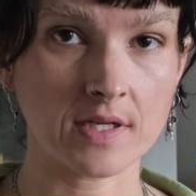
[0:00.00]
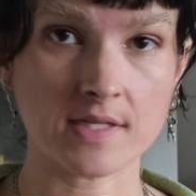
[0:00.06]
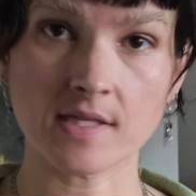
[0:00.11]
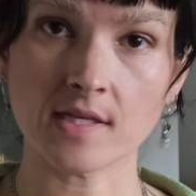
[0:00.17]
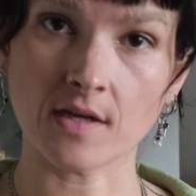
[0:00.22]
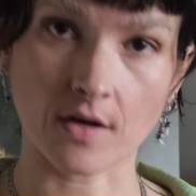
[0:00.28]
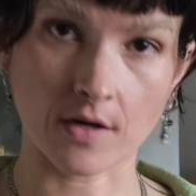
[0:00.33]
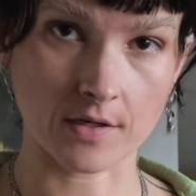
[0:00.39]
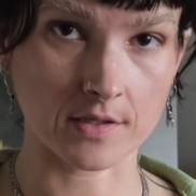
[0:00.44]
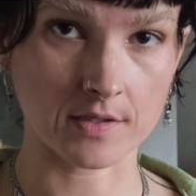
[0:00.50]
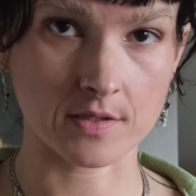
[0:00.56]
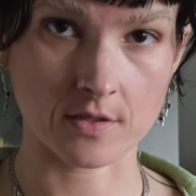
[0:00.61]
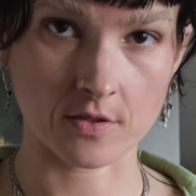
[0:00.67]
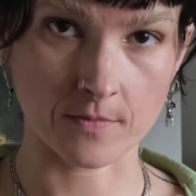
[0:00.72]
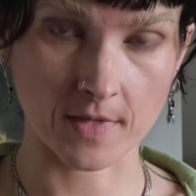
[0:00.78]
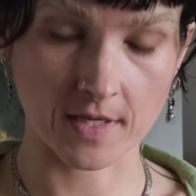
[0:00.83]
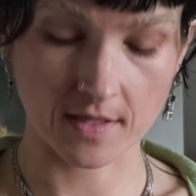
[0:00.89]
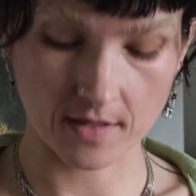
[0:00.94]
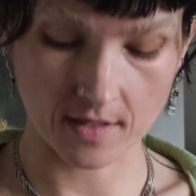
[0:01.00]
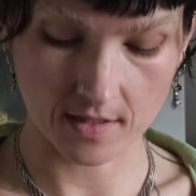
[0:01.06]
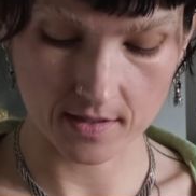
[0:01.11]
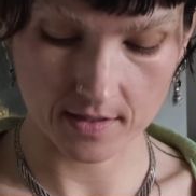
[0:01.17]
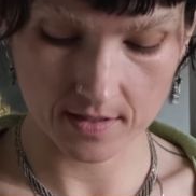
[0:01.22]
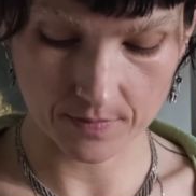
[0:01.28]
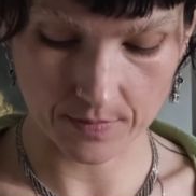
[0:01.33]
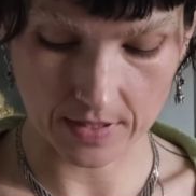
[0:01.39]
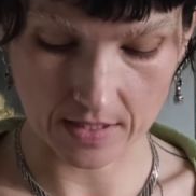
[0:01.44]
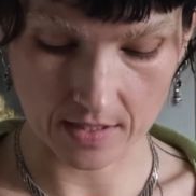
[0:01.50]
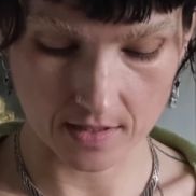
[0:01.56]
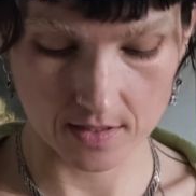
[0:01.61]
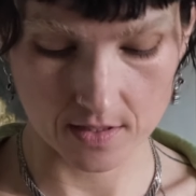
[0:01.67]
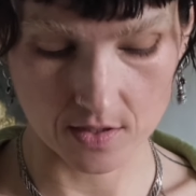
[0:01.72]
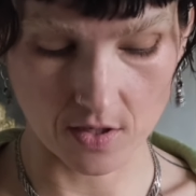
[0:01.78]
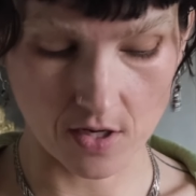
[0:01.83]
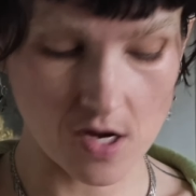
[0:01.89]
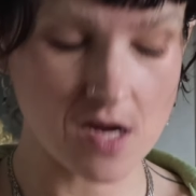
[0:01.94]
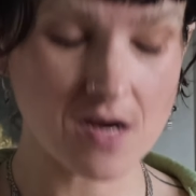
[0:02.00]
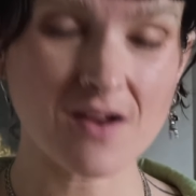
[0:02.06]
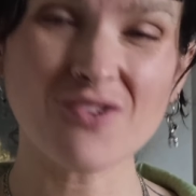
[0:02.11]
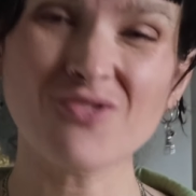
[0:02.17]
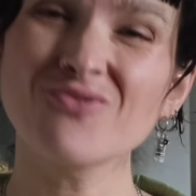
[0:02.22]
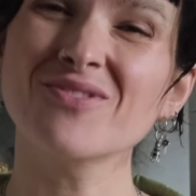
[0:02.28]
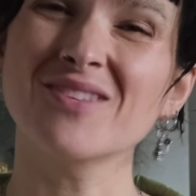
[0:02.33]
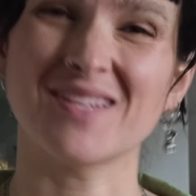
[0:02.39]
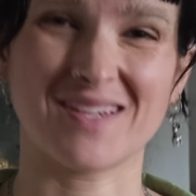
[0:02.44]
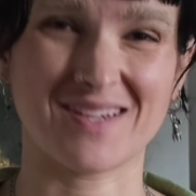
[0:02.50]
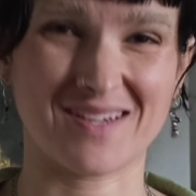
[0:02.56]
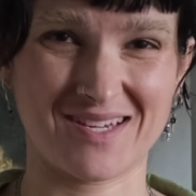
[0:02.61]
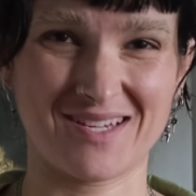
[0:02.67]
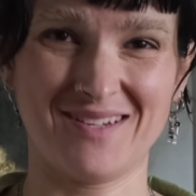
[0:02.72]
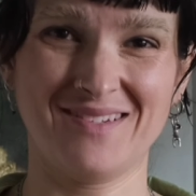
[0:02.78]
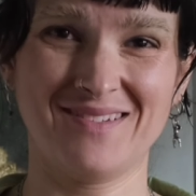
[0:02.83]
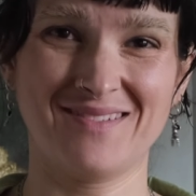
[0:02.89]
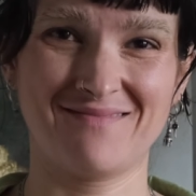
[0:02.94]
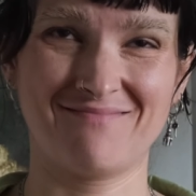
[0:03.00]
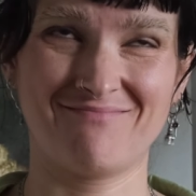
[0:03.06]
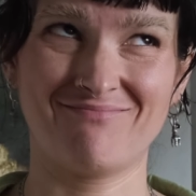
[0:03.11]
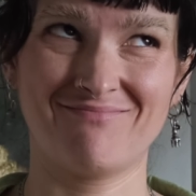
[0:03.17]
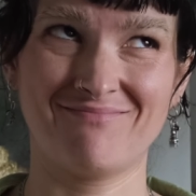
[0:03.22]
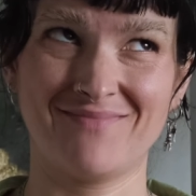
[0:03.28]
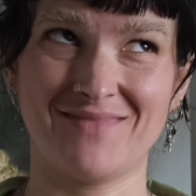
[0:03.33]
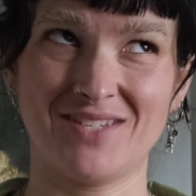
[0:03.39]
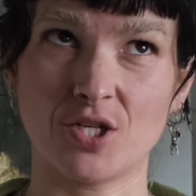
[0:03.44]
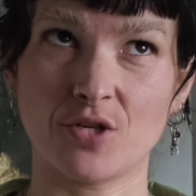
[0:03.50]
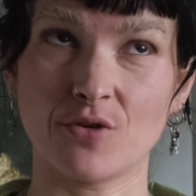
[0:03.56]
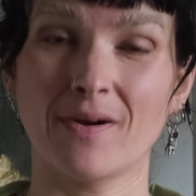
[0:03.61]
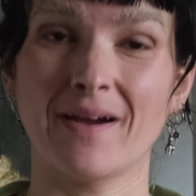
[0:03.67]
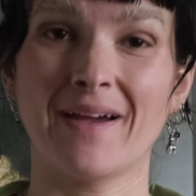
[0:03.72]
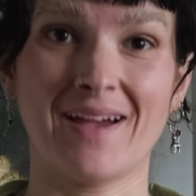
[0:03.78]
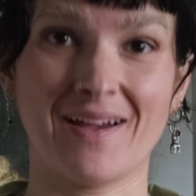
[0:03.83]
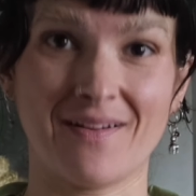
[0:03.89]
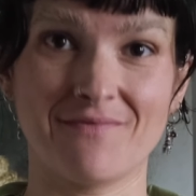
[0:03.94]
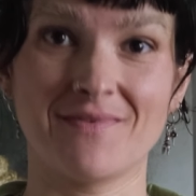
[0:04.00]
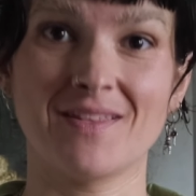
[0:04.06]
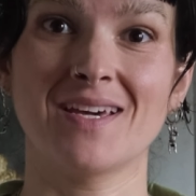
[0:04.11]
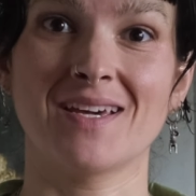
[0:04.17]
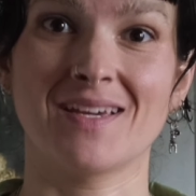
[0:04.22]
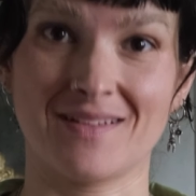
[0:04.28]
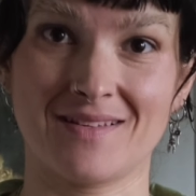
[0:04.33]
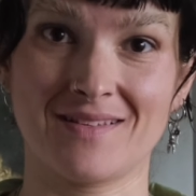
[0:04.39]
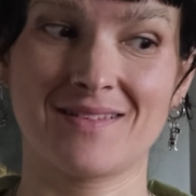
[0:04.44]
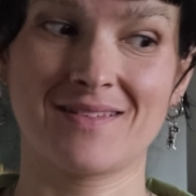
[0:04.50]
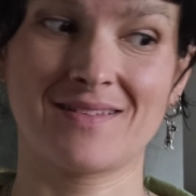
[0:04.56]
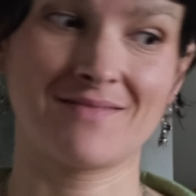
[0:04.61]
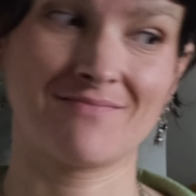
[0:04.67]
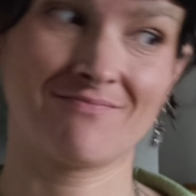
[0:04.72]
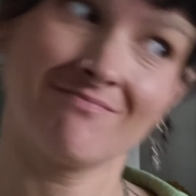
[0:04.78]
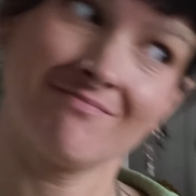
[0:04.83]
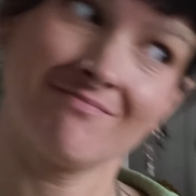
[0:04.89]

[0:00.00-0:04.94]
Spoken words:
is the artist who made this? Because not only do I have this,